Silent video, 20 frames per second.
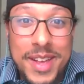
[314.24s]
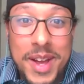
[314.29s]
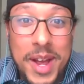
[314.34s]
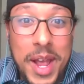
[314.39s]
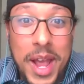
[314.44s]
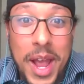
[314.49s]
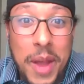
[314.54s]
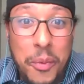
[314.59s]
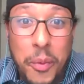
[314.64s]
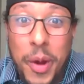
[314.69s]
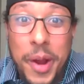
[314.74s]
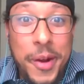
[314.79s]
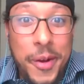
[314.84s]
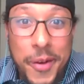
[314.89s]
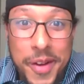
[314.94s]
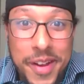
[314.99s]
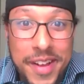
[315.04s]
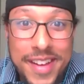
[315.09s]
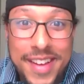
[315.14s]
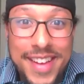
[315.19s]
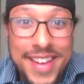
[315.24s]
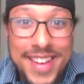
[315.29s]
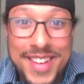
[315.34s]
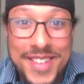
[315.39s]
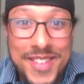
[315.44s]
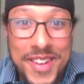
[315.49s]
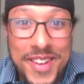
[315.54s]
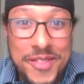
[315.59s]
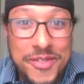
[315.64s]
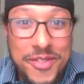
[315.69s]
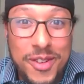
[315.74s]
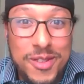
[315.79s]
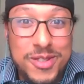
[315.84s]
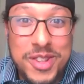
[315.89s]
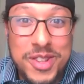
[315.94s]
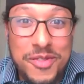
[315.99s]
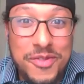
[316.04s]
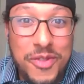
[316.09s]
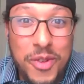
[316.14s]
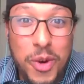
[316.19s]
winner, first
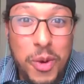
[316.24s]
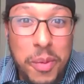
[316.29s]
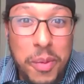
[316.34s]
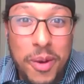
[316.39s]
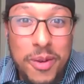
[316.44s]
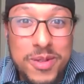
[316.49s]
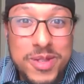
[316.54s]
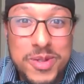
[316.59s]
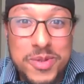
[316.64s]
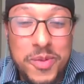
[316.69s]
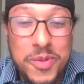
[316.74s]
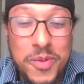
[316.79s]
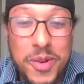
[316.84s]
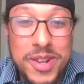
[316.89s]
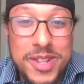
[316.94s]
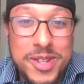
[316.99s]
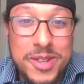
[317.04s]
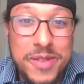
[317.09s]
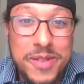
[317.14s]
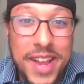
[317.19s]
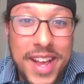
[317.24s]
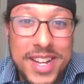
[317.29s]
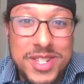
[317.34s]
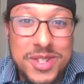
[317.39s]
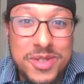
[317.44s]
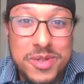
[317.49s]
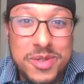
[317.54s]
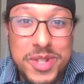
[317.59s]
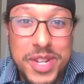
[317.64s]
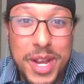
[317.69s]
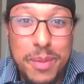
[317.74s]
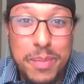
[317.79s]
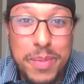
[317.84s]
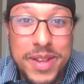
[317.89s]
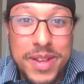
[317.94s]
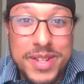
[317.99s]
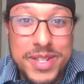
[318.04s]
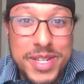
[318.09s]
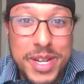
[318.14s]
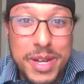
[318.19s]
and foremost, won two national
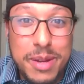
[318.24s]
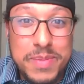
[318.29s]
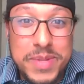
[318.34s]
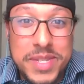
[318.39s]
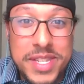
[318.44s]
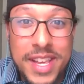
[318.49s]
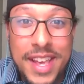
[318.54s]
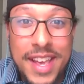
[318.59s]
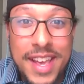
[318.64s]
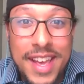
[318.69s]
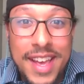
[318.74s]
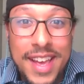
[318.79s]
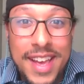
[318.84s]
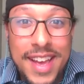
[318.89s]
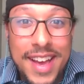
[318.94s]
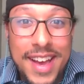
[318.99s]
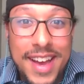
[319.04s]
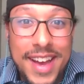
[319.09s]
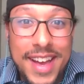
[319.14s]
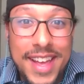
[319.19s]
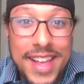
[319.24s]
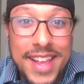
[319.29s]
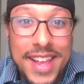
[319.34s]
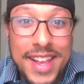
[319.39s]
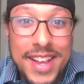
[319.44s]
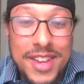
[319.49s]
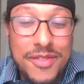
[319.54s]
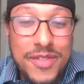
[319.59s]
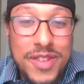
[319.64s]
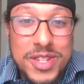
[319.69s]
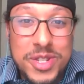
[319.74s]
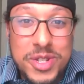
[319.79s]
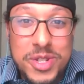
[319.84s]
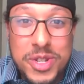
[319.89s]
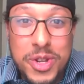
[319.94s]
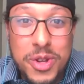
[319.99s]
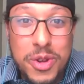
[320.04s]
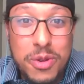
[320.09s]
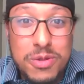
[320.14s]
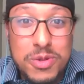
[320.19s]
championships in Division
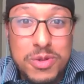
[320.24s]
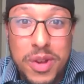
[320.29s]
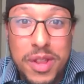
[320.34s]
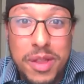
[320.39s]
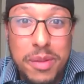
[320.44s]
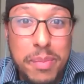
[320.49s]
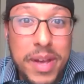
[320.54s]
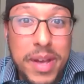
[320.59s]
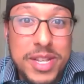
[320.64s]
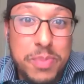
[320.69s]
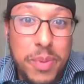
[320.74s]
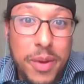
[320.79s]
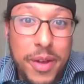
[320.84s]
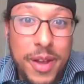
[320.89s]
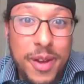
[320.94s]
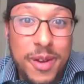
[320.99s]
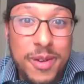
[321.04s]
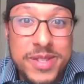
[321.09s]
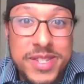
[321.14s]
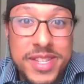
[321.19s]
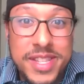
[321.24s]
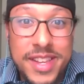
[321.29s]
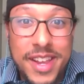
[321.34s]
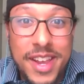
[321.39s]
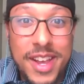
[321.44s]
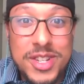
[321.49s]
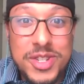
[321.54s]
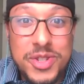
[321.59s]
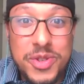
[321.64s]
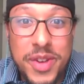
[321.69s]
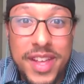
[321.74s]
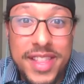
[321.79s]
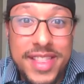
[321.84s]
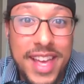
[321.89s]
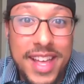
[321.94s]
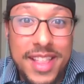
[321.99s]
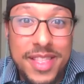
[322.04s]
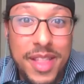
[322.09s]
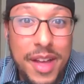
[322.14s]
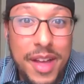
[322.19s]
II, was one of the best players in the country at
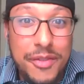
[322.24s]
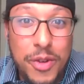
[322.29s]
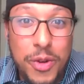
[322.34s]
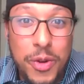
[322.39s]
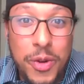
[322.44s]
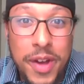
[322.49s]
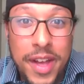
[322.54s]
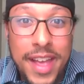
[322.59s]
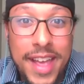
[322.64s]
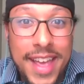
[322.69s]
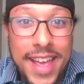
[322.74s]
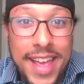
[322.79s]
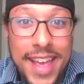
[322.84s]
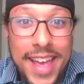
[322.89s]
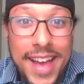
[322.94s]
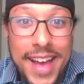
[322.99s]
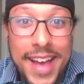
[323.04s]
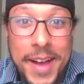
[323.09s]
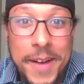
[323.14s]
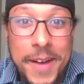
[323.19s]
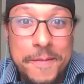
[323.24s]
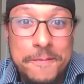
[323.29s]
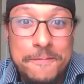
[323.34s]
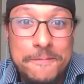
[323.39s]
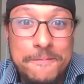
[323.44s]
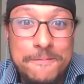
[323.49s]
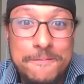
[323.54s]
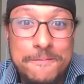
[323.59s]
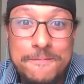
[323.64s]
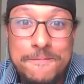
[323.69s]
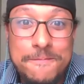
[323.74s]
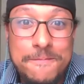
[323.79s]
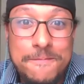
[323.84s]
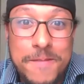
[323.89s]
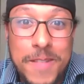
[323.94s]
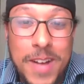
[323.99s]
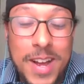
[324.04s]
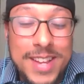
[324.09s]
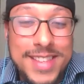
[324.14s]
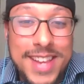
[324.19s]
that level. A
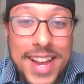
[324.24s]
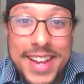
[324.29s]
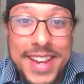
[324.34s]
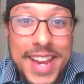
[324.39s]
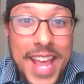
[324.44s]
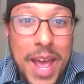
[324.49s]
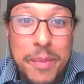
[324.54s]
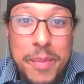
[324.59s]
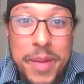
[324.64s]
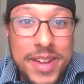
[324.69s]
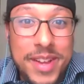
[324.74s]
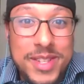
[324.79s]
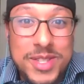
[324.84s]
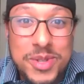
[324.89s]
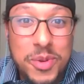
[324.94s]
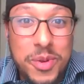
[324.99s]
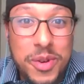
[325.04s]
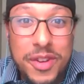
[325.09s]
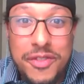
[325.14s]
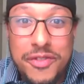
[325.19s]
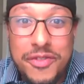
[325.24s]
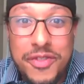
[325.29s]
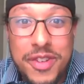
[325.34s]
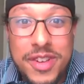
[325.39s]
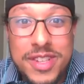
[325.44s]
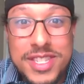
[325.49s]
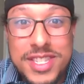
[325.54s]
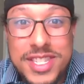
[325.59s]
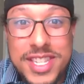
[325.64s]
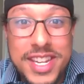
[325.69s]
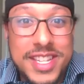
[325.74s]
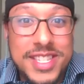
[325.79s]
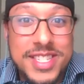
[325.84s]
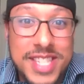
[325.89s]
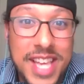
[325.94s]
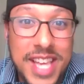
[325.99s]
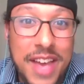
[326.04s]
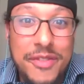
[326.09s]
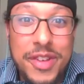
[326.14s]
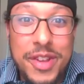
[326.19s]
dynamic sort of
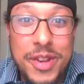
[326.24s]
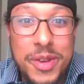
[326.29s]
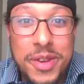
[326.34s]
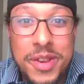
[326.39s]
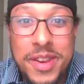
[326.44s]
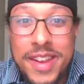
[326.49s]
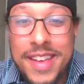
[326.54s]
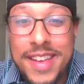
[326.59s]
6'7".